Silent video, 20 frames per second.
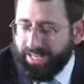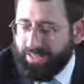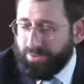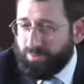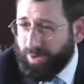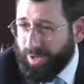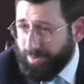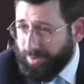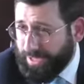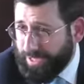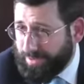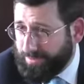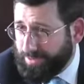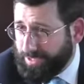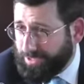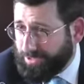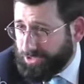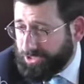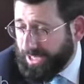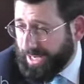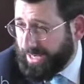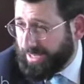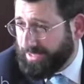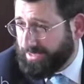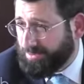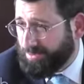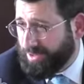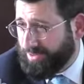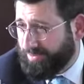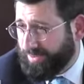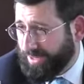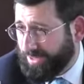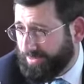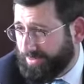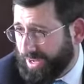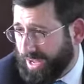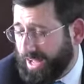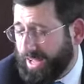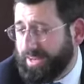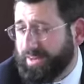And the way we keep it in check is with fear
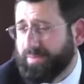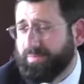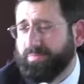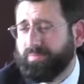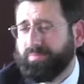of God. It